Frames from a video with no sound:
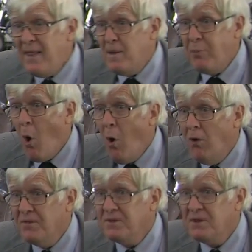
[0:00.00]
in the
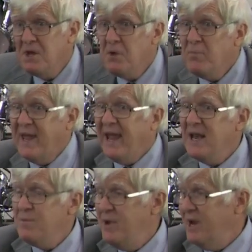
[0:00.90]
polls, but
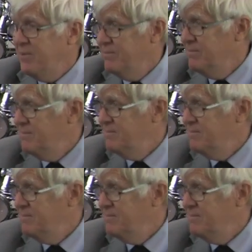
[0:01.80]
Kennedy beat him.